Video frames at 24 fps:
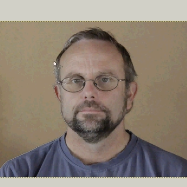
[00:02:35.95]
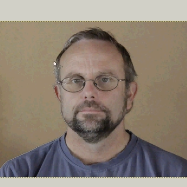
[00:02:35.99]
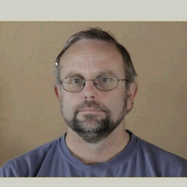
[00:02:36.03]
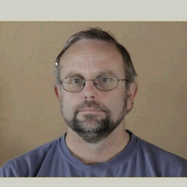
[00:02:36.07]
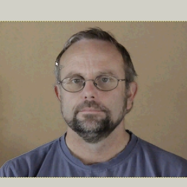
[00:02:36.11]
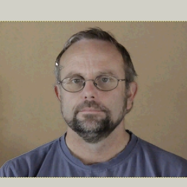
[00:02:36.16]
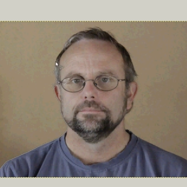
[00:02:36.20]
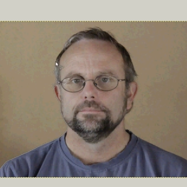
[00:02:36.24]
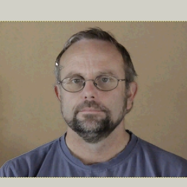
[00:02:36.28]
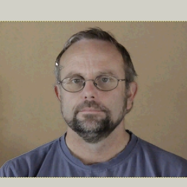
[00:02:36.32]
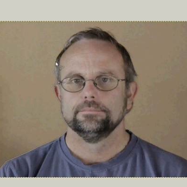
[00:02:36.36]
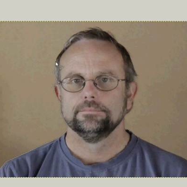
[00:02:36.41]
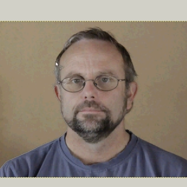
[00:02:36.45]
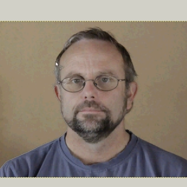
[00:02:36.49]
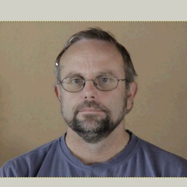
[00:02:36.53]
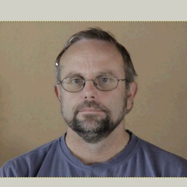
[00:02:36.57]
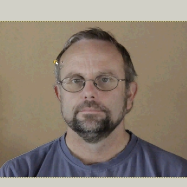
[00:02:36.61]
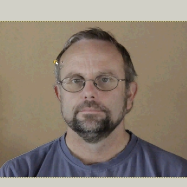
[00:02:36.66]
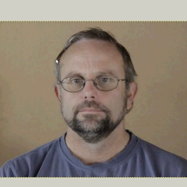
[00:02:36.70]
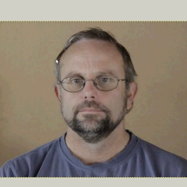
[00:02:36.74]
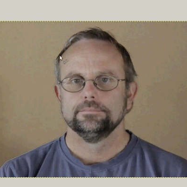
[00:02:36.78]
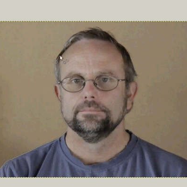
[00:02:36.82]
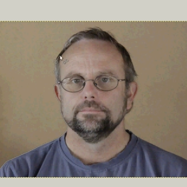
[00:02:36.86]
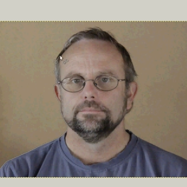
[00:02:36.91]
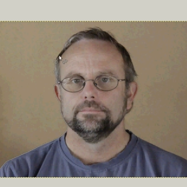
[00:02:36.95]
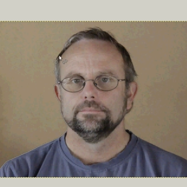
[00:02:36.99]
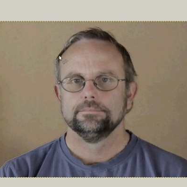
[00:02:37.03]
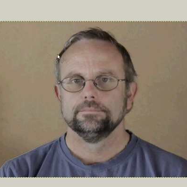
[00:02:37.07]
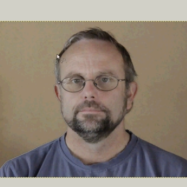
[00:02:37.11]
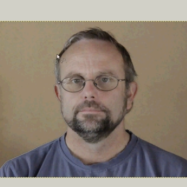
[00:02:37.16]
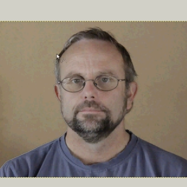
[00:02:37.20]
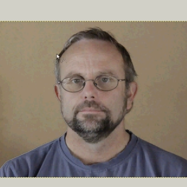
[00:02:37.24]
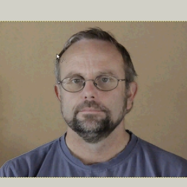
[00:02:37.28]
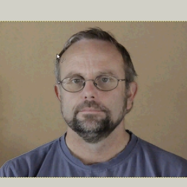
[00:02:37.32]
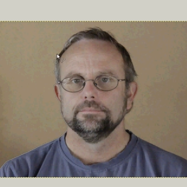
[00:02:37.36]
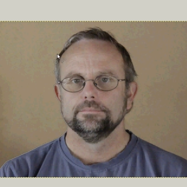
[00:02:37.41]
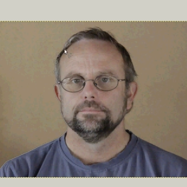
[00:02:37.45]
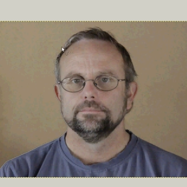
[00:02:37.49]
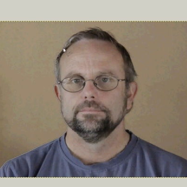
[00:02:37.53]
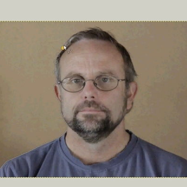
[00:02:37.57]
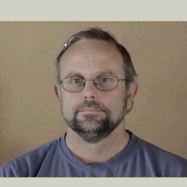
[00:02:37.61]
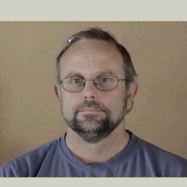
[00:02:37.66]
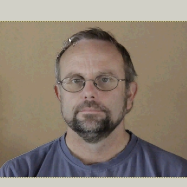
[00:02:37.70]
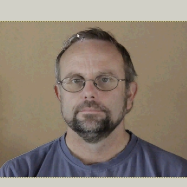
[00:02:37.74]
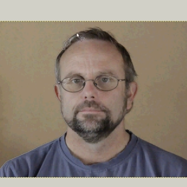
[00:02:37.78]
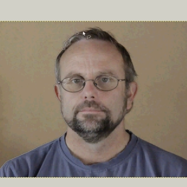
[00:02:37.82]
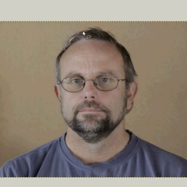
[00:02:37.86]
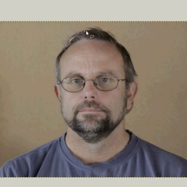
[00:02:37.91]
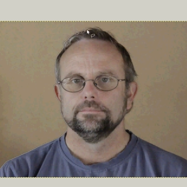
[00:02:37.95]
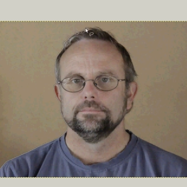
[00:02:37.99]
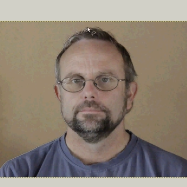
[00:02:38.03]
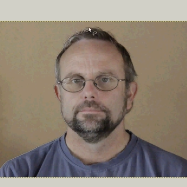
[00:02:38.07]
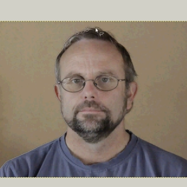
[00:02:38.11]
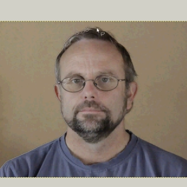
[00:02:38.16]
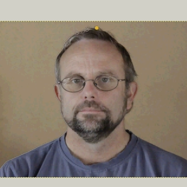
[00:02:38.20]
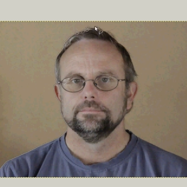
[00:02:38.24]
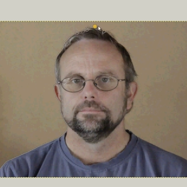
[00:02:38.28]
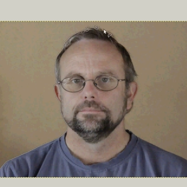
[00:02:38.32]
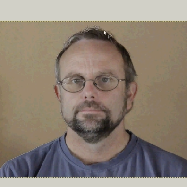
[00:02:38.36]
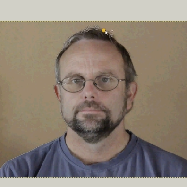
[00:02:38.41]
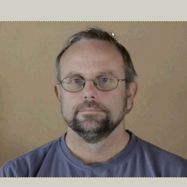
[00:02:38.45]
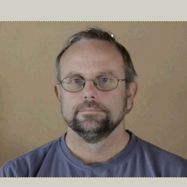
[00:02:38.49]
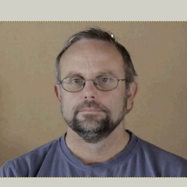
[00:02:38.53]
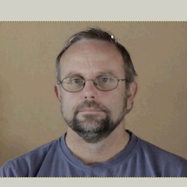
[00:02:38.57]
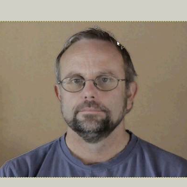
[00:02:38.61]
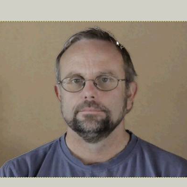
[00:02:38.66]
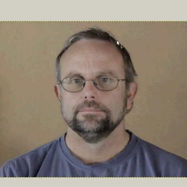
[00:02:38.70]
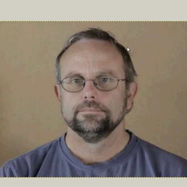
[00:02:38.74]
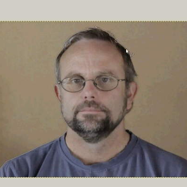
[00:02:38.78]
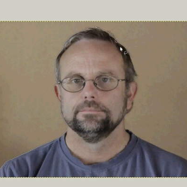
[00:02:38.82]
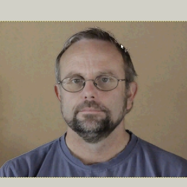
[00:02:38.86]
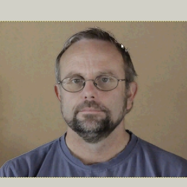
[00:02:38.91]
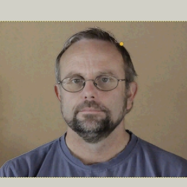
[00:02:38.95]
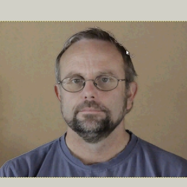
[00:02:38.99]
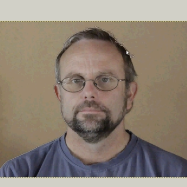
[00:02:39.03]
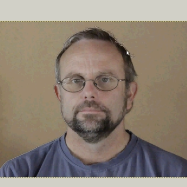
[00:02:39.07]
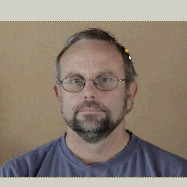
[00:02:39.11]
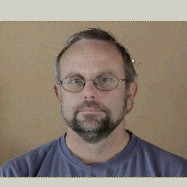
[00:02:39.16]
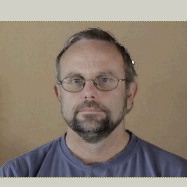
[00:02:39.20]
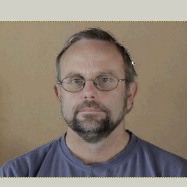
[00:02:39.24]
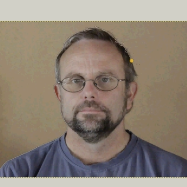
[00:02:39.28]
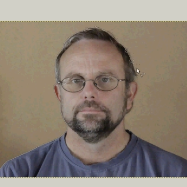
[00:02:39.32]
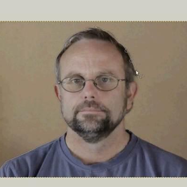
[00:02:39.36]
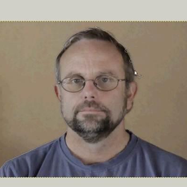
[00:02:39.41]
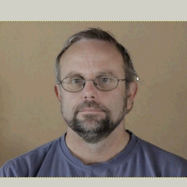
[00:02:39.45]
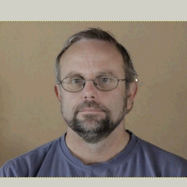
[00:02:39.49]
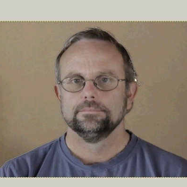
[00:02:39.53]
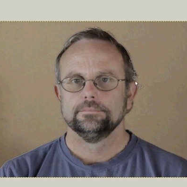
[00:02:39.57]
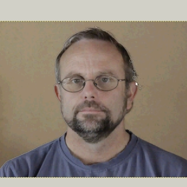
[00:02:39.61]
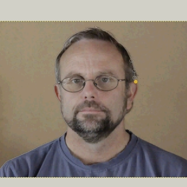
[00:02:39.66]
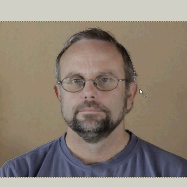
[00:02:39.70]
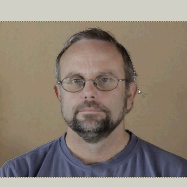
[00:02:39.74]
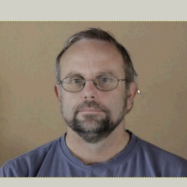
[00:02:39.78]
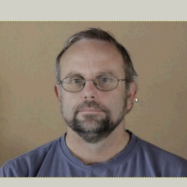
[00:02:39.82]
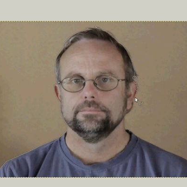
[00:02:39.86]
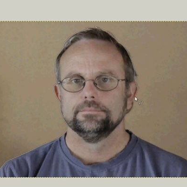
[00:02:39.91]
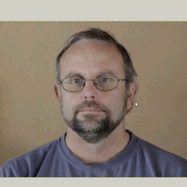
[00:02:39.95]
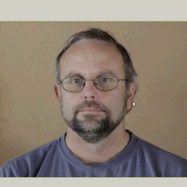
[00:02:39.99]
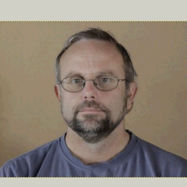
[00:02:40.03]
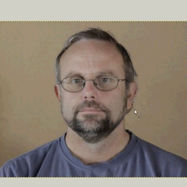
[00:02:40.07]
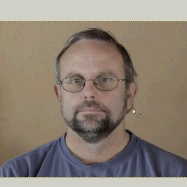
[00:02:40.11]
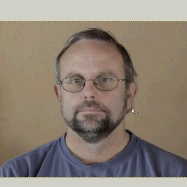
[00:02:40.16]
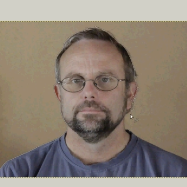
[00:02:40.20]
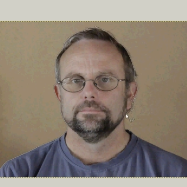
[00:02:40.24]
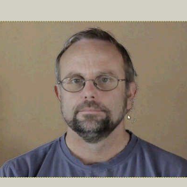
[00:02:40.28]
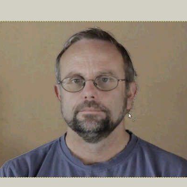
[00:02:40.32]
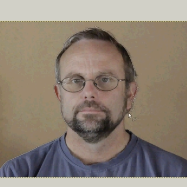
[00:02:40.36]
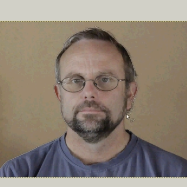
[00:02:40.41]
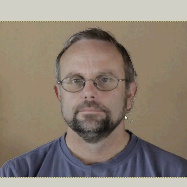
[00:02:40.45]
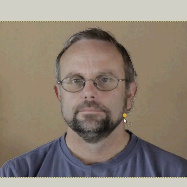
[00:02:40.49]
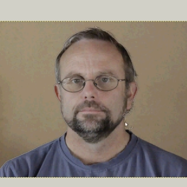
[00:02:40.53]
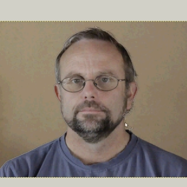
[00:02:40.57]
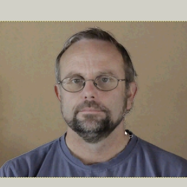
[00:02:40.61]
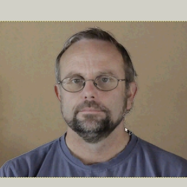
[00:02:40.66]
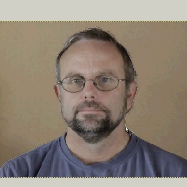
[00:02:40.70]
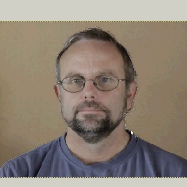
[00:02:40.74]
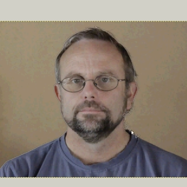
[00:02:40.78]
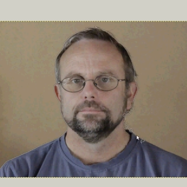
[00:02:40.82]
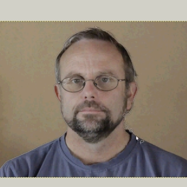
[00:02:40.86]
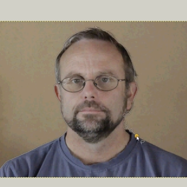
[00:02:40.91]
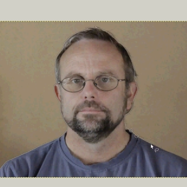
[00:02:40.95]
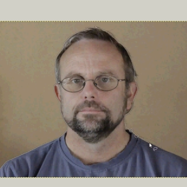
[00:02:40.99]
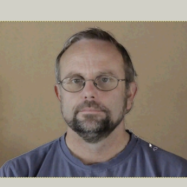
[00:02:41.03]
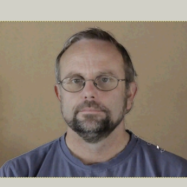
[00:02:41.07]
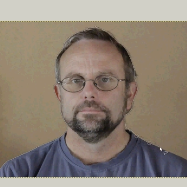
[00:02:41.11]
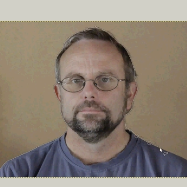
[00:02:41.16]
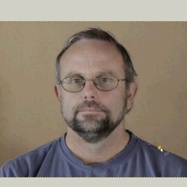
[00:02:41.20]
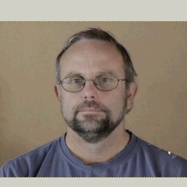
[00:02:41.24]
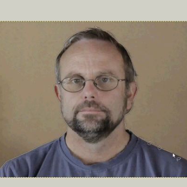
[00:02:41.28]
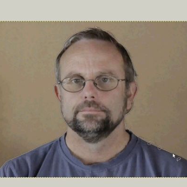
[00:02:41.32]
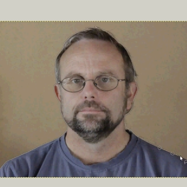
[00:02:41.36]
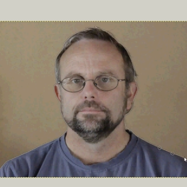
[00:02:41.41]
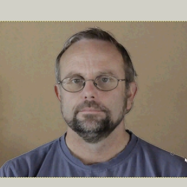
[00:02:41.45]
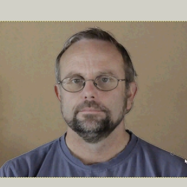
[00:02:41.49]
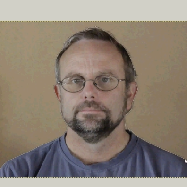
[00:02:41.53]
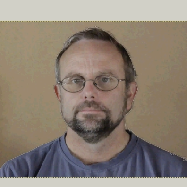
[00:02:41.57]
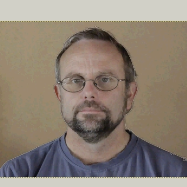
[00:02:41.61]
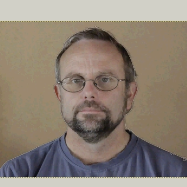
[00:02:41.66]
No one is speaking in this clip.